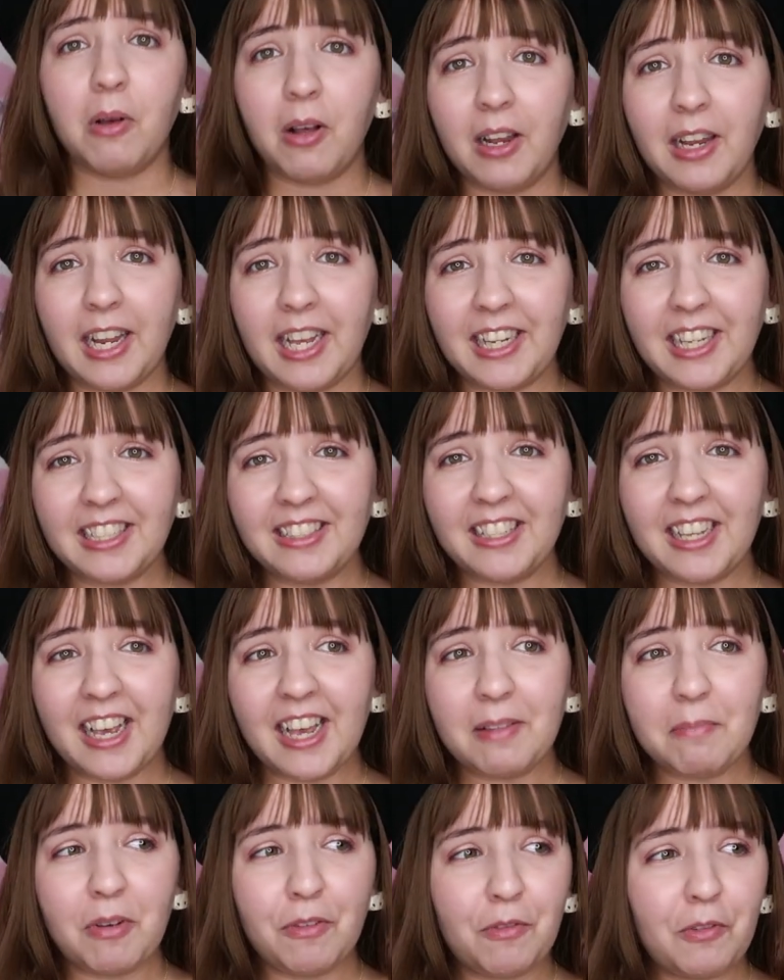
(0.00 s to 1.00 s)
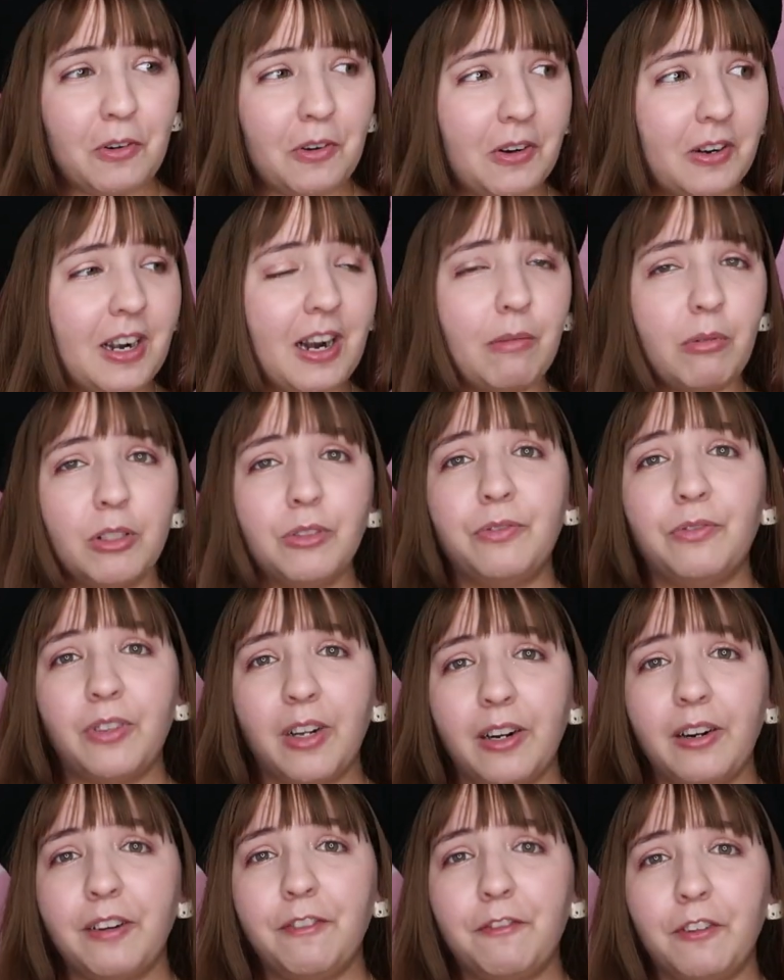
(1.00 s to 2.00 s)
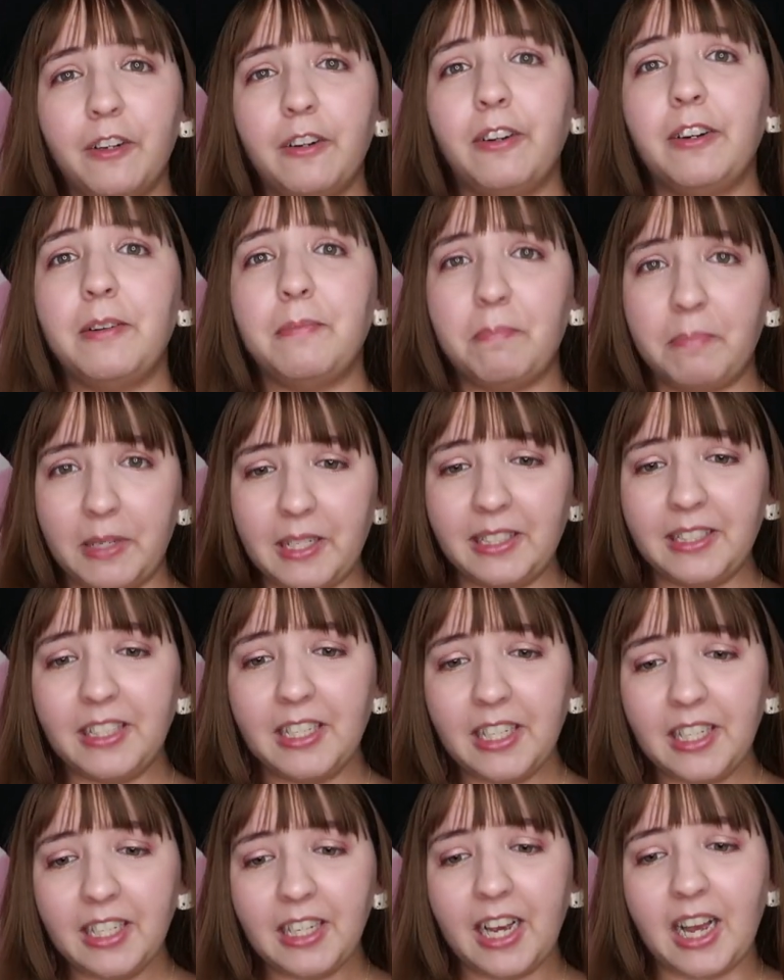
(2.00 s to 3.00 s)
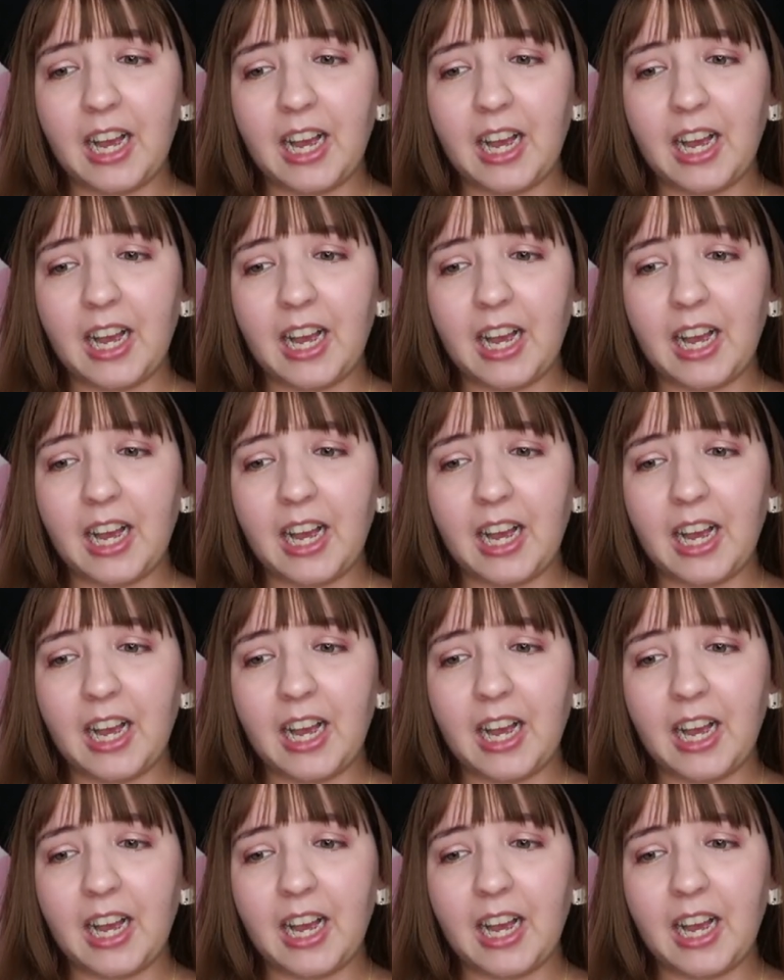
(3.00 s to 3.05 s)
but like I said before, I was very very busy.